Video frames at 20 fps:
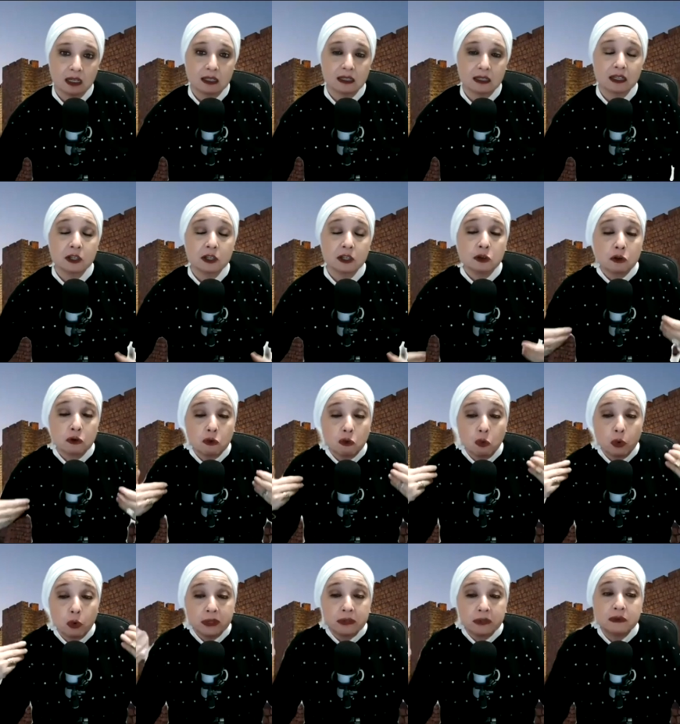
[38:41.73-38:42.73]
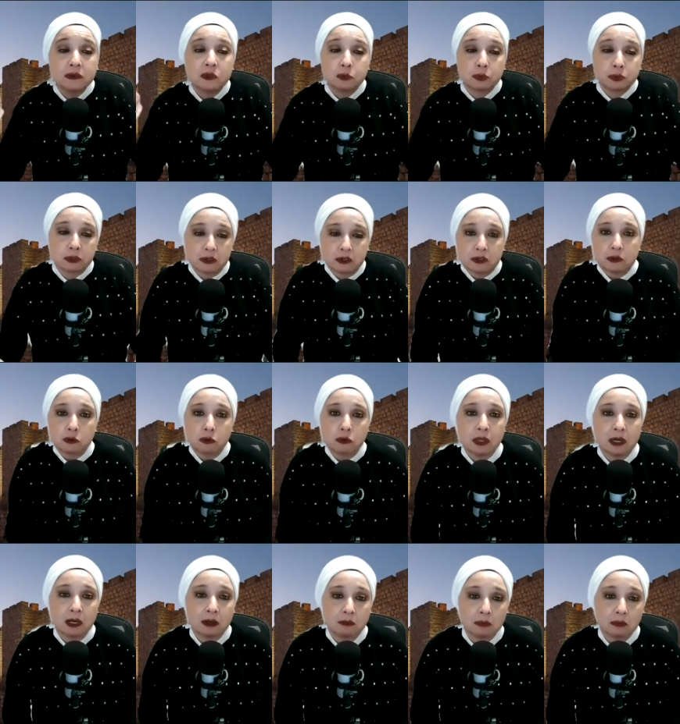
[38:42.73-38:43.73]
let your winds pursue
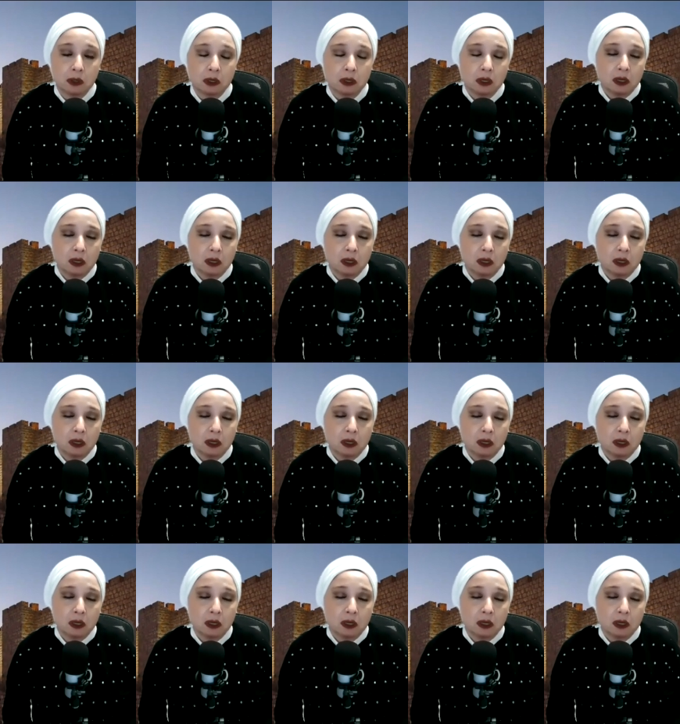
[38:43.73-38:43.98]
them.